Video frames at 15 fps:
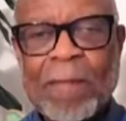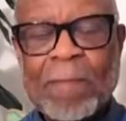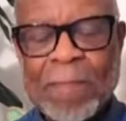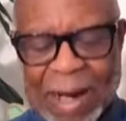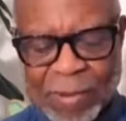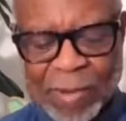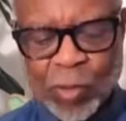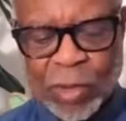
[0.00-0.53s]

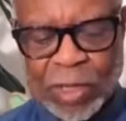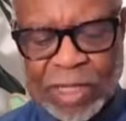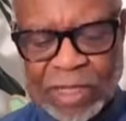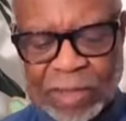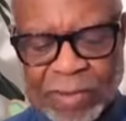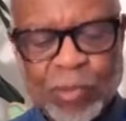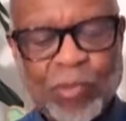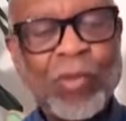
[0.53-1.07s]
Mama would
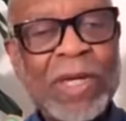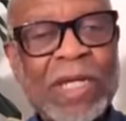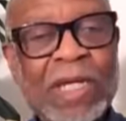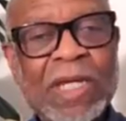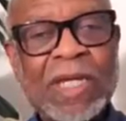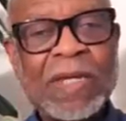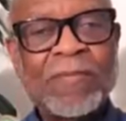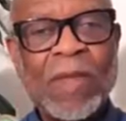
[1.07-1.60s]
either be
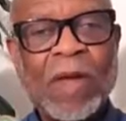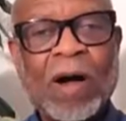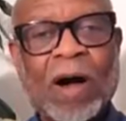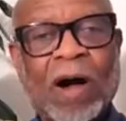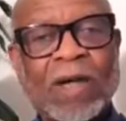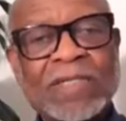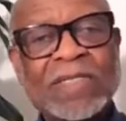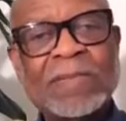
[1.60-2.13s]
reading
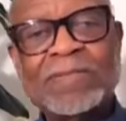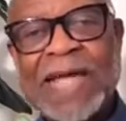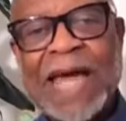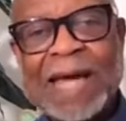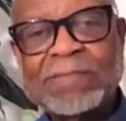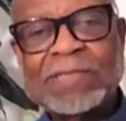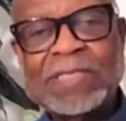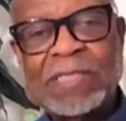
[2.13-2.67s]
or
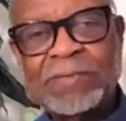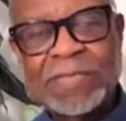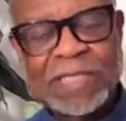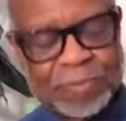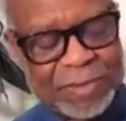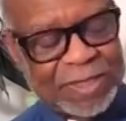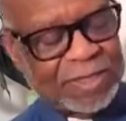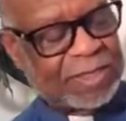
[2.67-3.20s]
sometimes she would
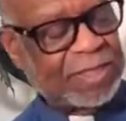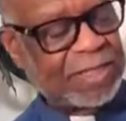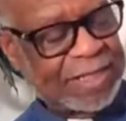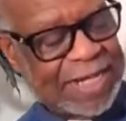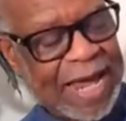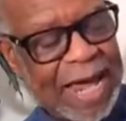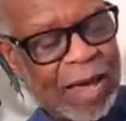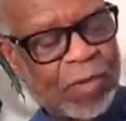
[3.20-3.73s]
just be
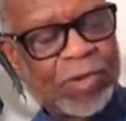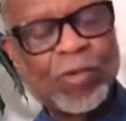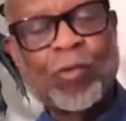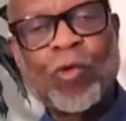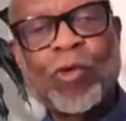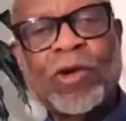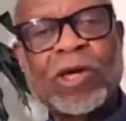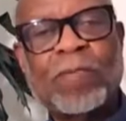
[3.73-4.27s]
sitting down and
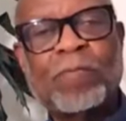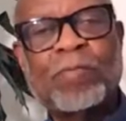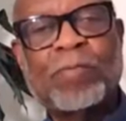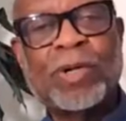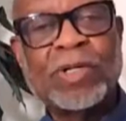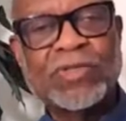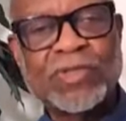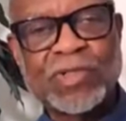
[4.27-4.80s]
working
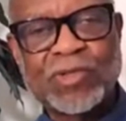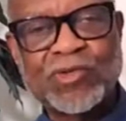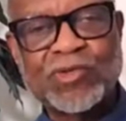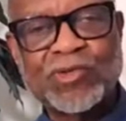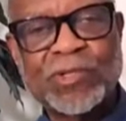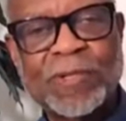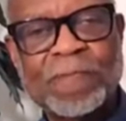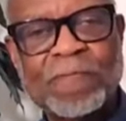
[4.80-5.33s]

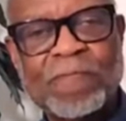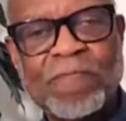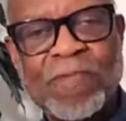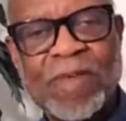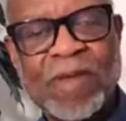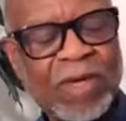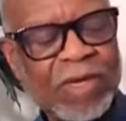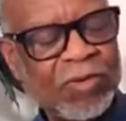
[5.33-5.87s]
puzzles,
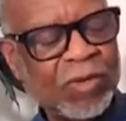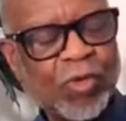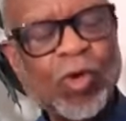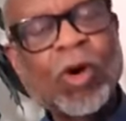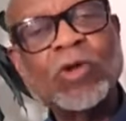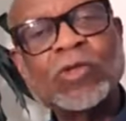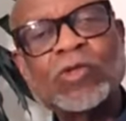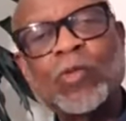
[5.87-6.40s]
either
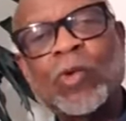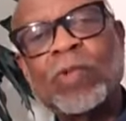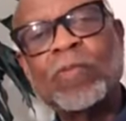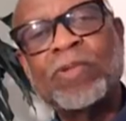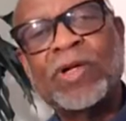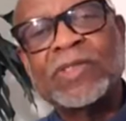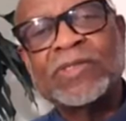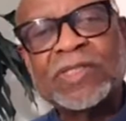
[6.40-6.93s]

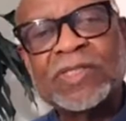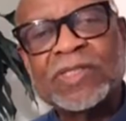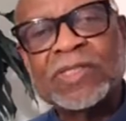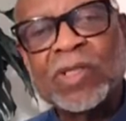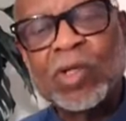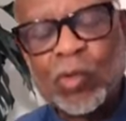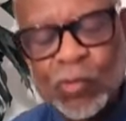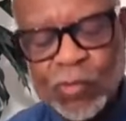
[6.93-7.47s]
crossword puzzles or
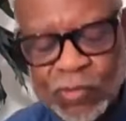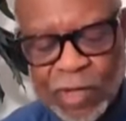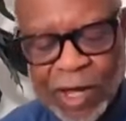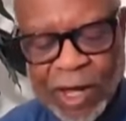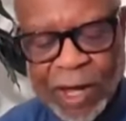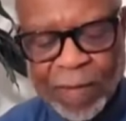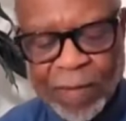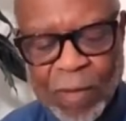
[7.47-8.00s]
those
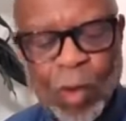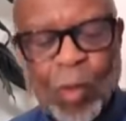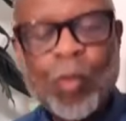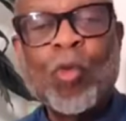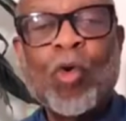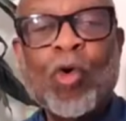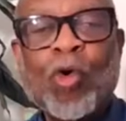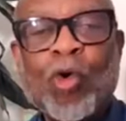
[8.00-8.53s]
uh,
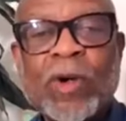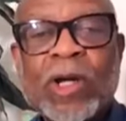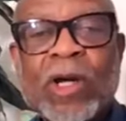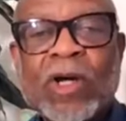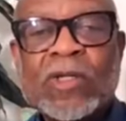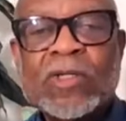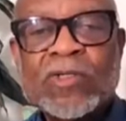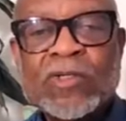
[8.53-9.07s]
word
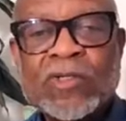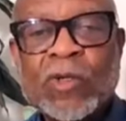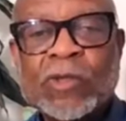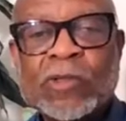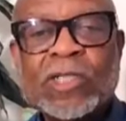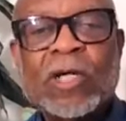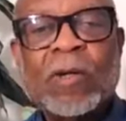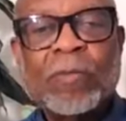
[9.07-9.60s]

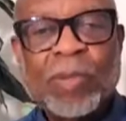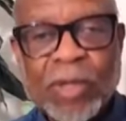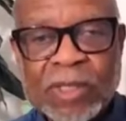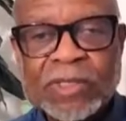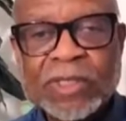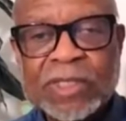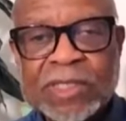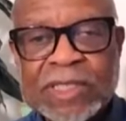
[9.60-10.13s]
search
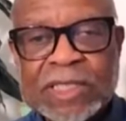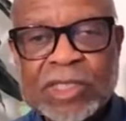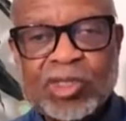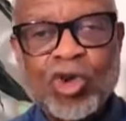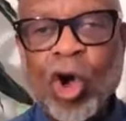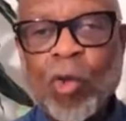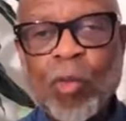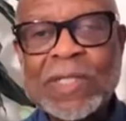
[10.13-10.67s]
puzzles and
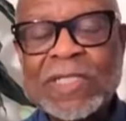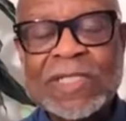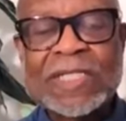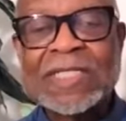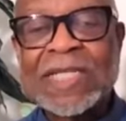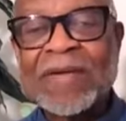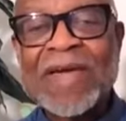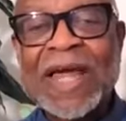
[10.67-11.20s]
she always
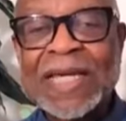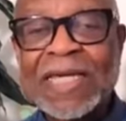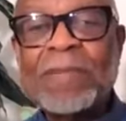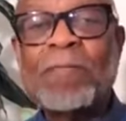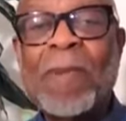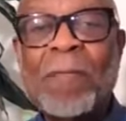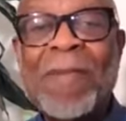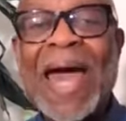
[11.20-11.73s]
says, I've got to
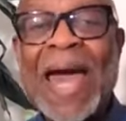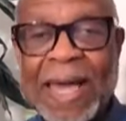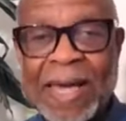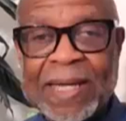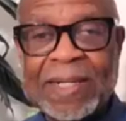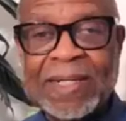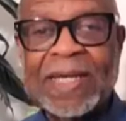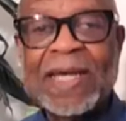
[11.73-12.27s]
keep my
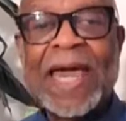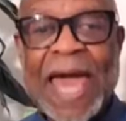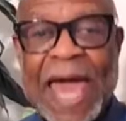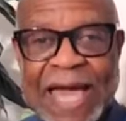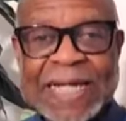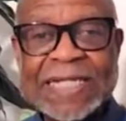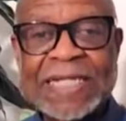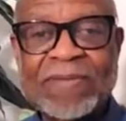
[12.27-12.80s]
mind
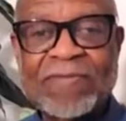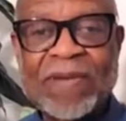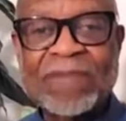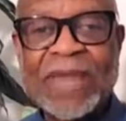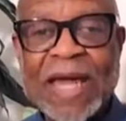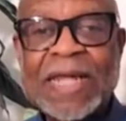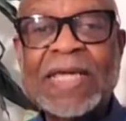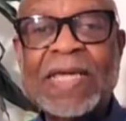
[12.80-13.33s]
active.
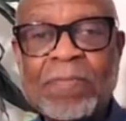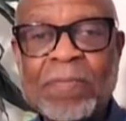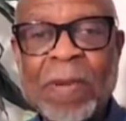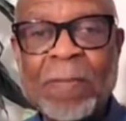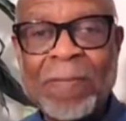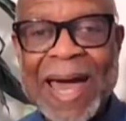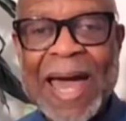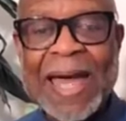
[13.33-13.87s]
I've got to keep my
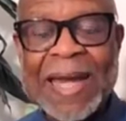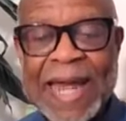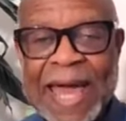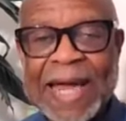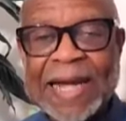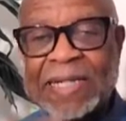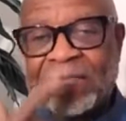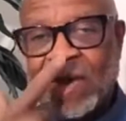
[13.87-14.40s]
mind
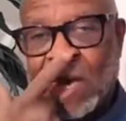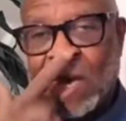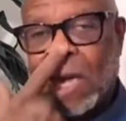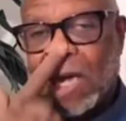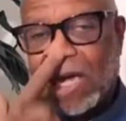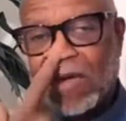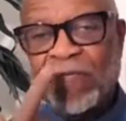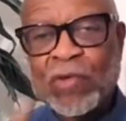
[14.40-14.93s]
active.
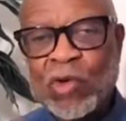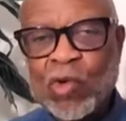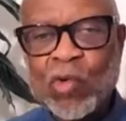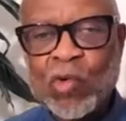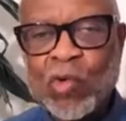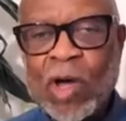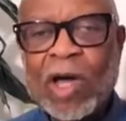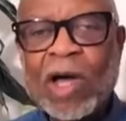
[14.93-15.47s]
If
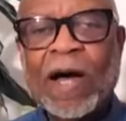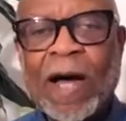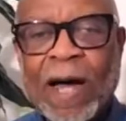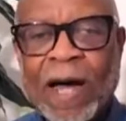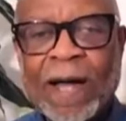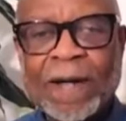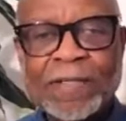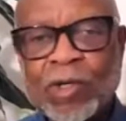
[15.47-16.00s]
you
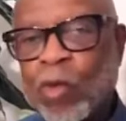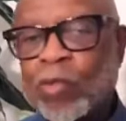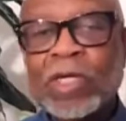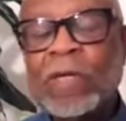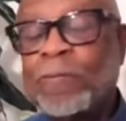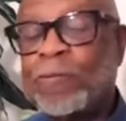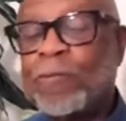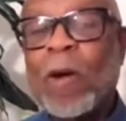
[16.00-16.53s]
uh, don't
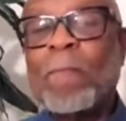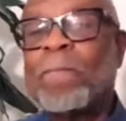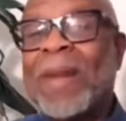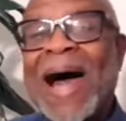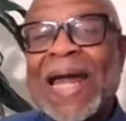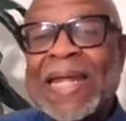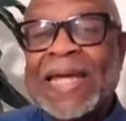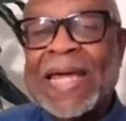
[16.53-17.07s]
keep your
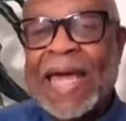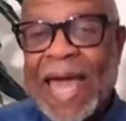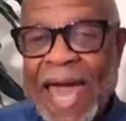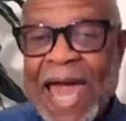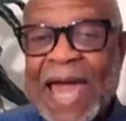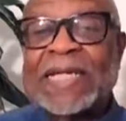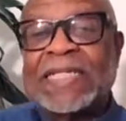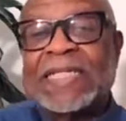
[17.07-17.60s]
body
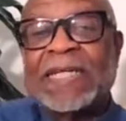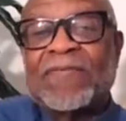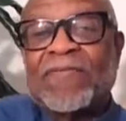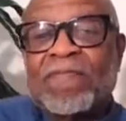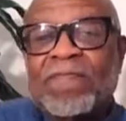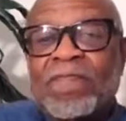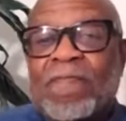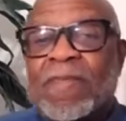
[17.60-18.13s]

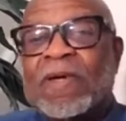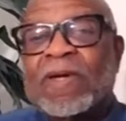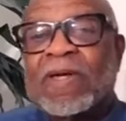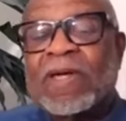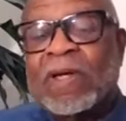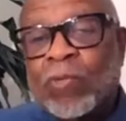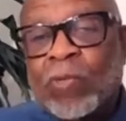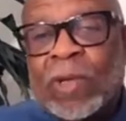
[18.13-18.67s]
active,
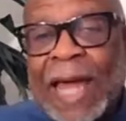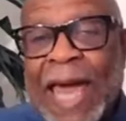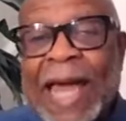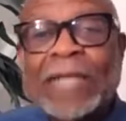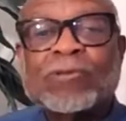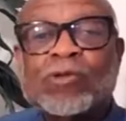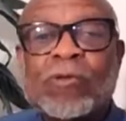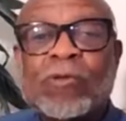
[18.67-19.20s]
it will
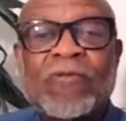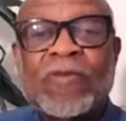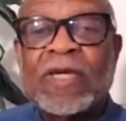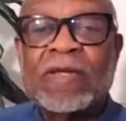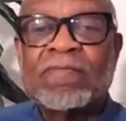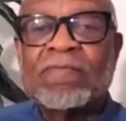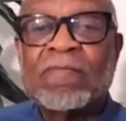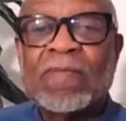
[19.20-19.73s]

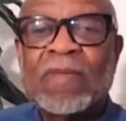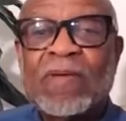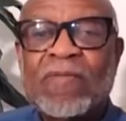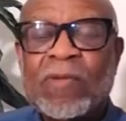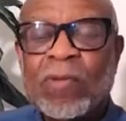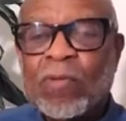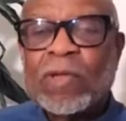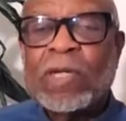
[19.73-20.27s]
atrophy. If
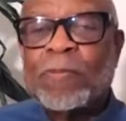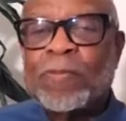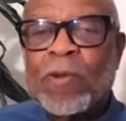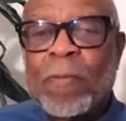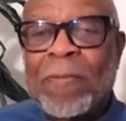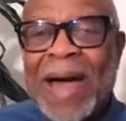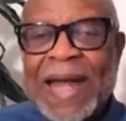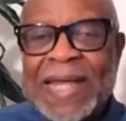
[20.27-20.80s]
you don't keep your
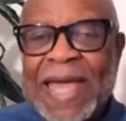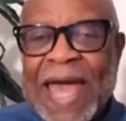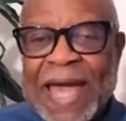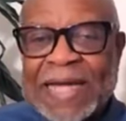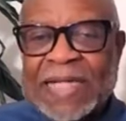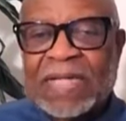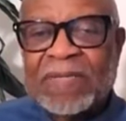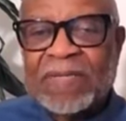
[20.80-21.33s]
body
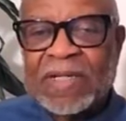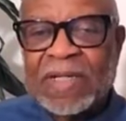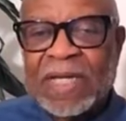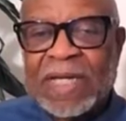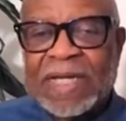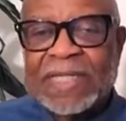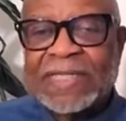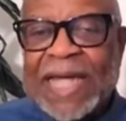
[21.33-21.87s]
active, it,
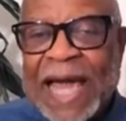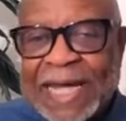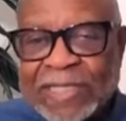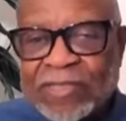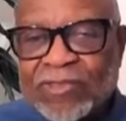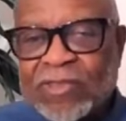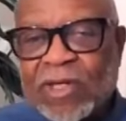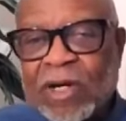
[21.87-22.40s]
it
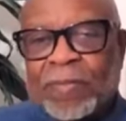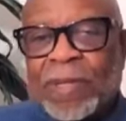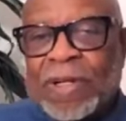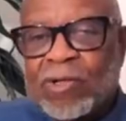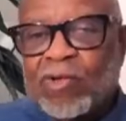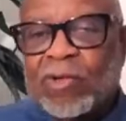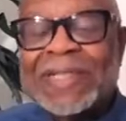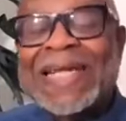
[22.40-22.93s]
tightens up
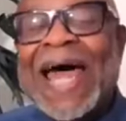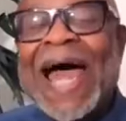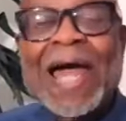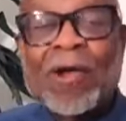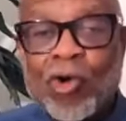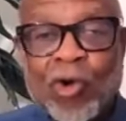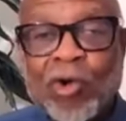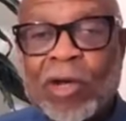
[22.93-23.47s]
and you'll
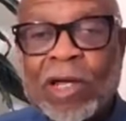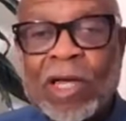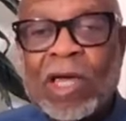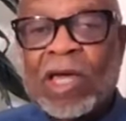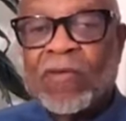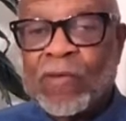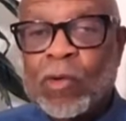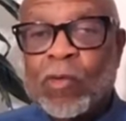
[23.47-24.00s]
die early.
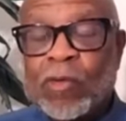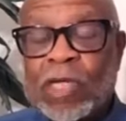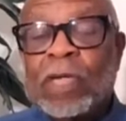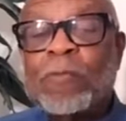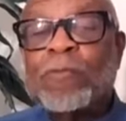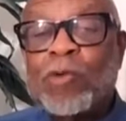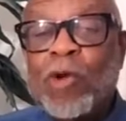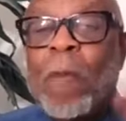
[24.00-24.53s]
If you don't
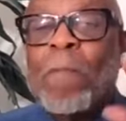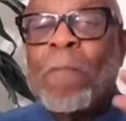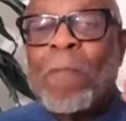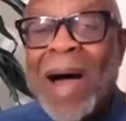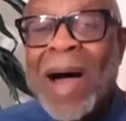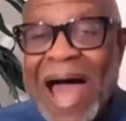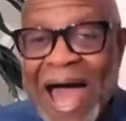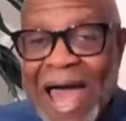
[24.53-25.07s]
keep your
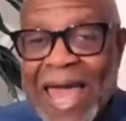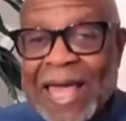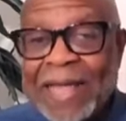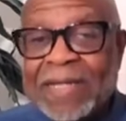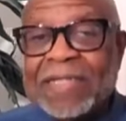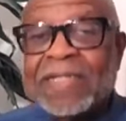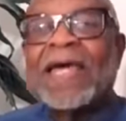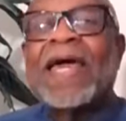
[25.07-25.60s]

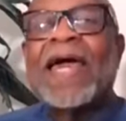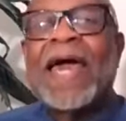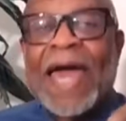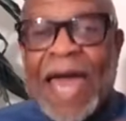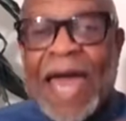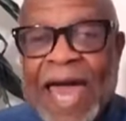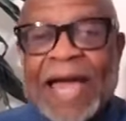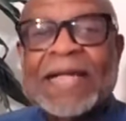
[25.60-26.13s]
mind
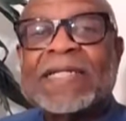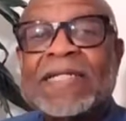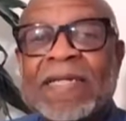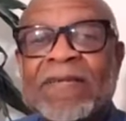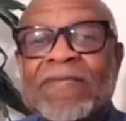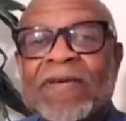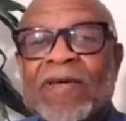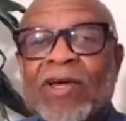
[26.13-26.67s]

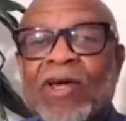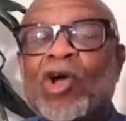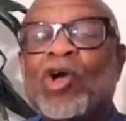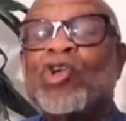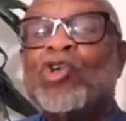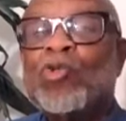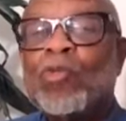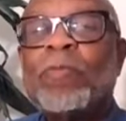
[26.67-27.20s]
active,
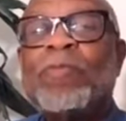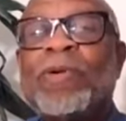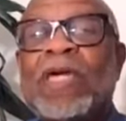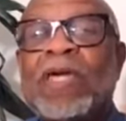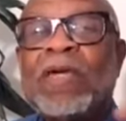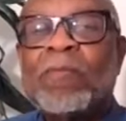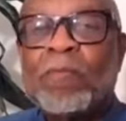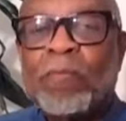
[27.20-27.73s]
you will be